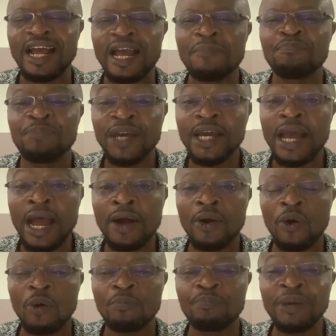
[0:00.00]
a big
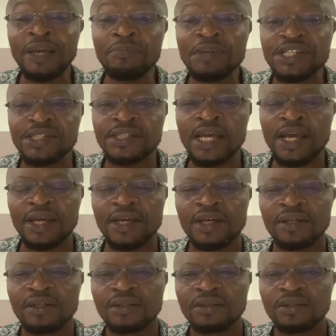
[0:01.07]
error, big mistake.